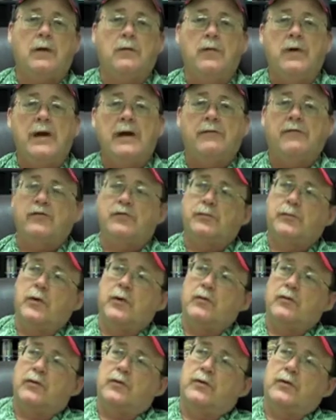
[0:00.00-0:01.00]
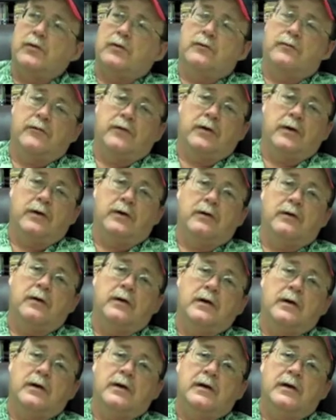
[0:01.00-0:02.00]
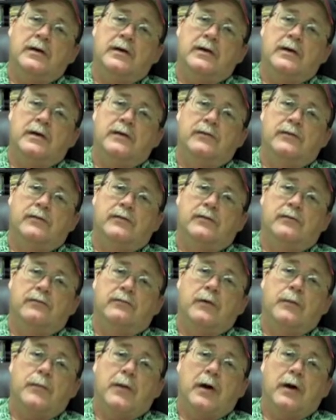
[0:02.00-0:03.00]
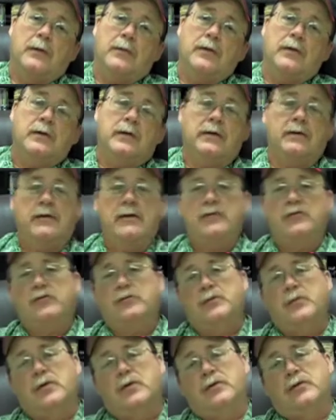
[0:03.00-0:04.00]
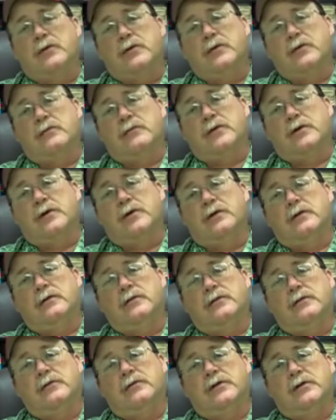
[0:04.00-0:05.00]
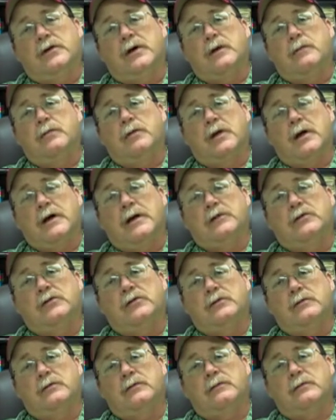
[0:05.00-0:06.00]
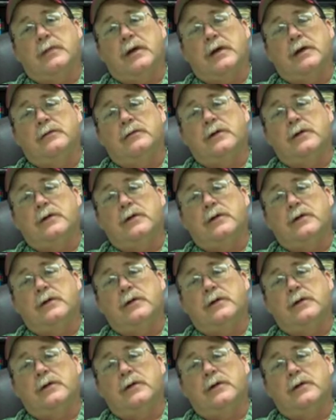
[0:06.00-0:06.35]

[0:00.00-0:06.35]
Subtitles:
We have a spoke going over here to repairmen, another spoke going over here to the appliance man.